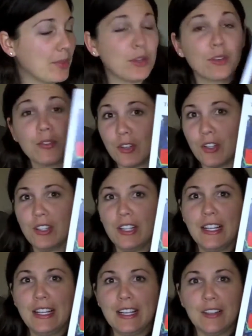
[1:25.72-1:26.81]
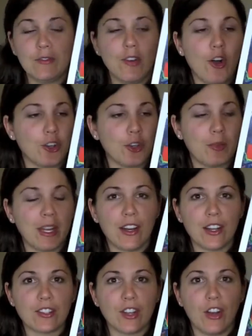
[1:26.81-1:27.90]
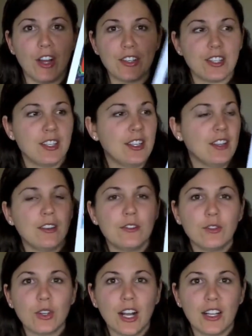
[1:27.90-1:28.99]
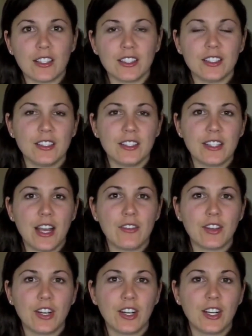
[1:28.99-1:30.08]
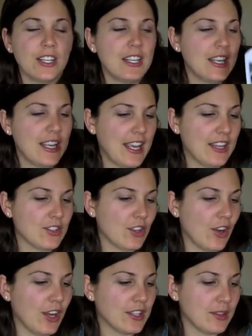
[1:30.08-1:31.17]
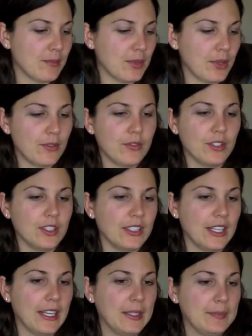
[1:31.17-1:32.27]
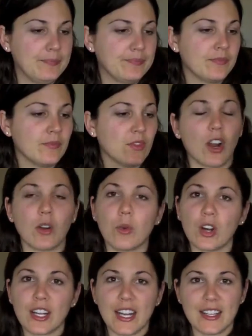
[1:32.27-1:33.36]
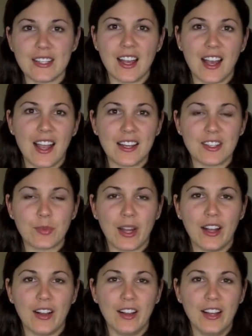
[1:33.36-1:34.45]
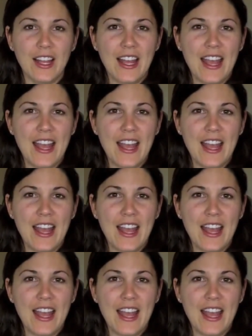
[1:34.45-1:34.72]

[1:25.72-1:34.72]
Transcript: Beautiful volume here. It's got full color cover. It's got some beautiful artwork inside as well,